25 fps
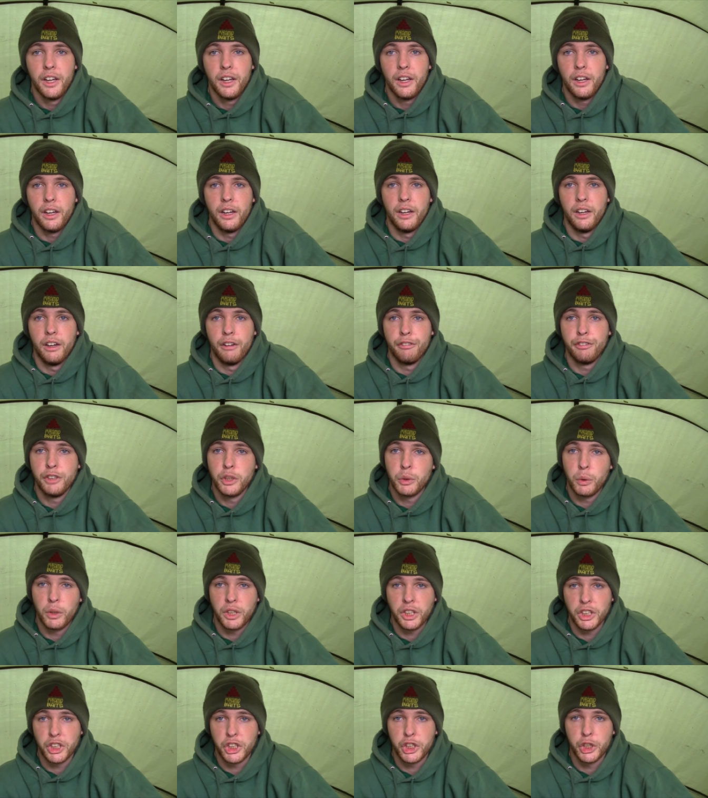I finished
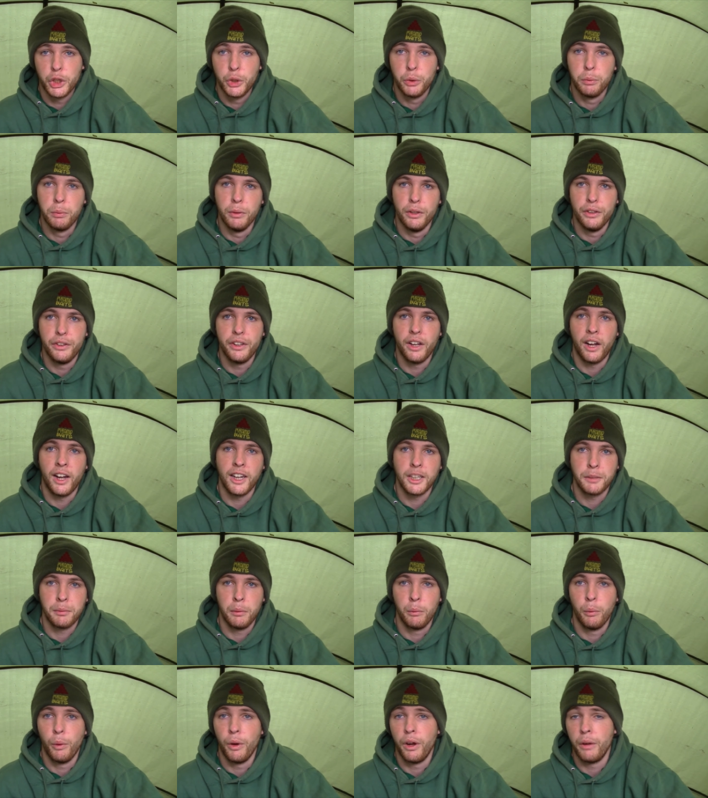work at 2 but I had to
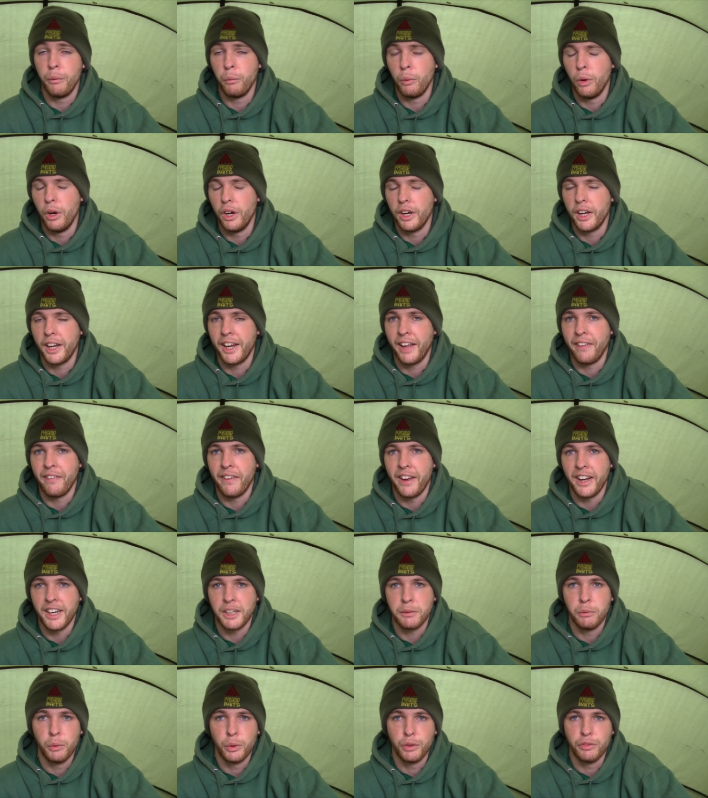be at work again the
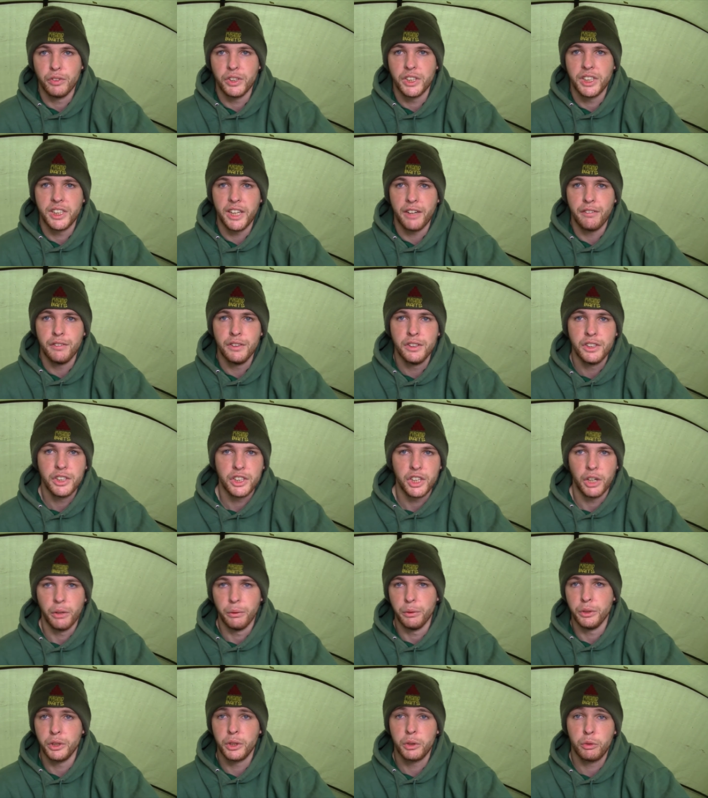next morning for 7, so
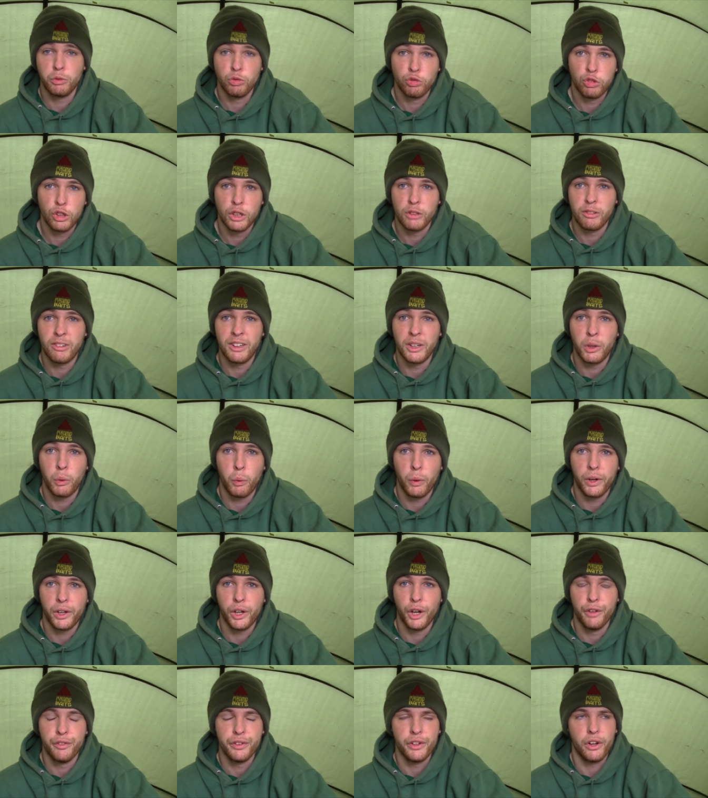it was a really quick
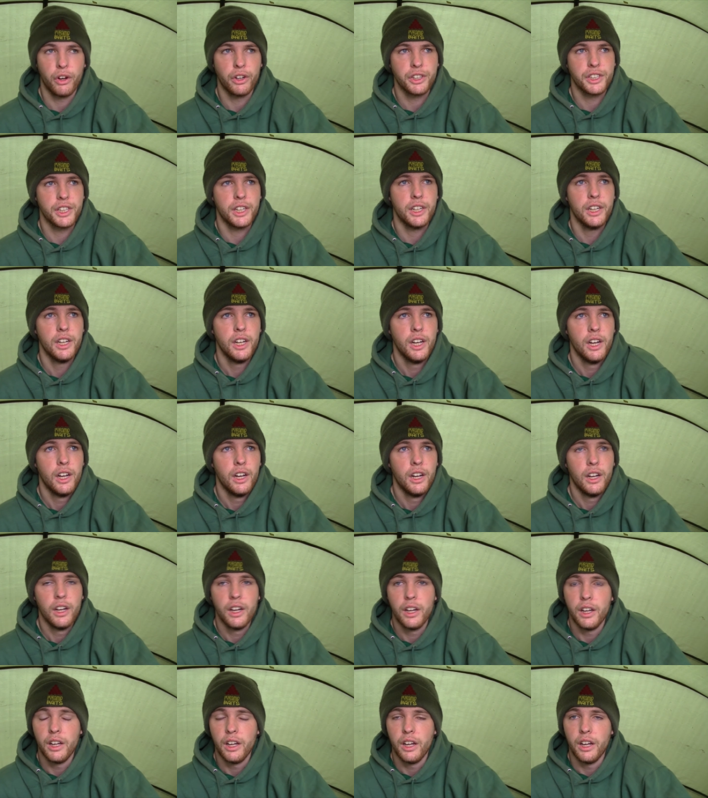overnighter.
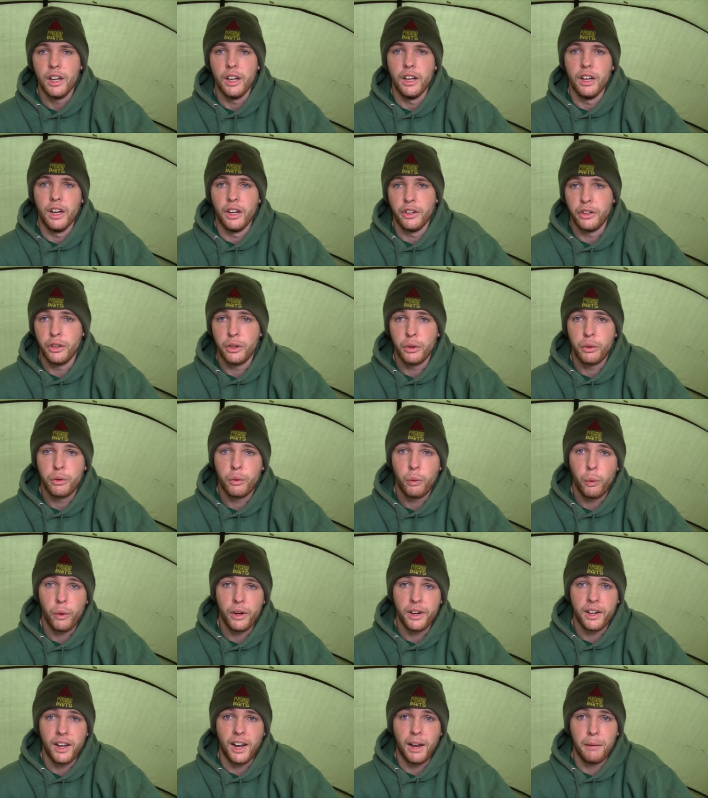I done a
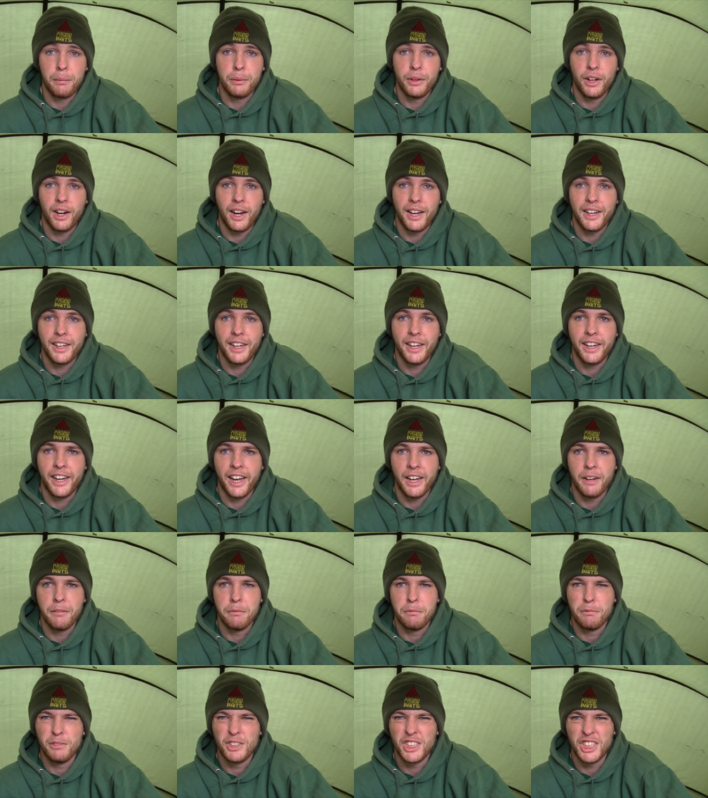quick lap of the lake again,
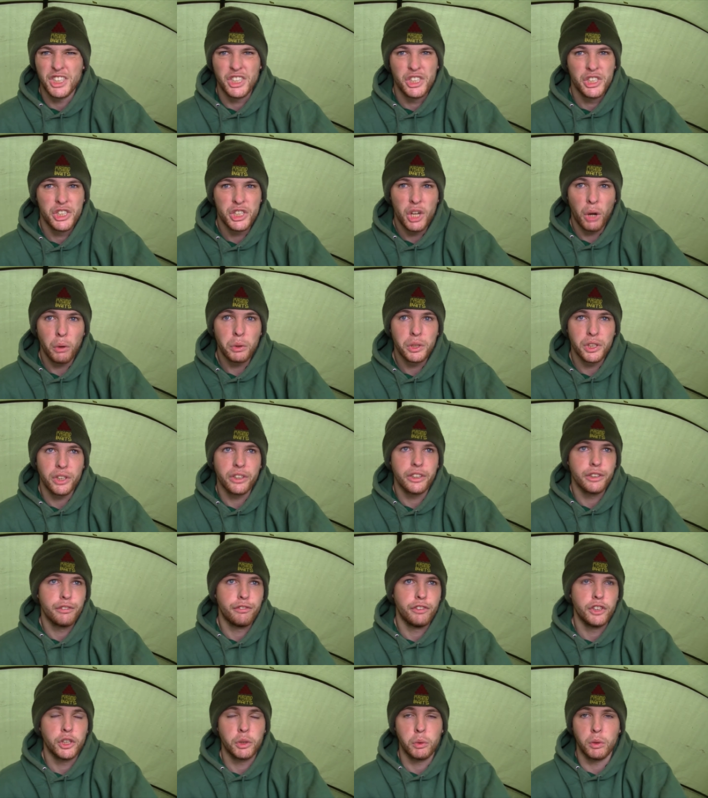seen no signs of
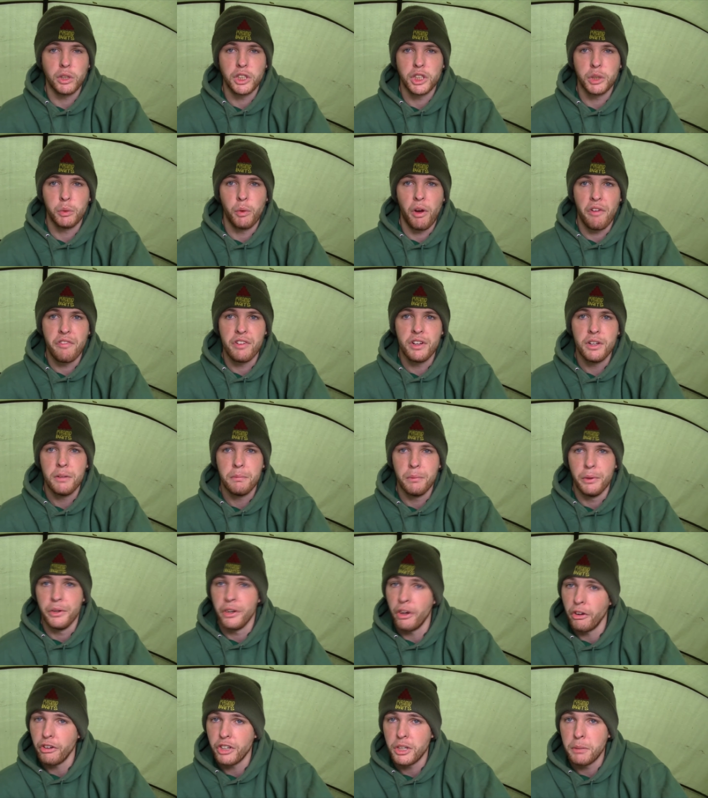fish whatsoever,
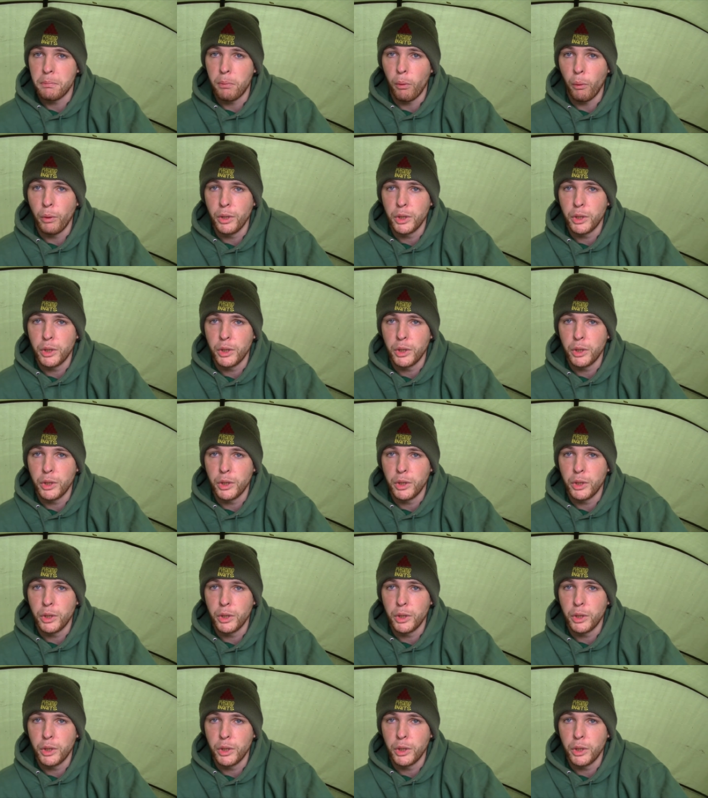but noticed the point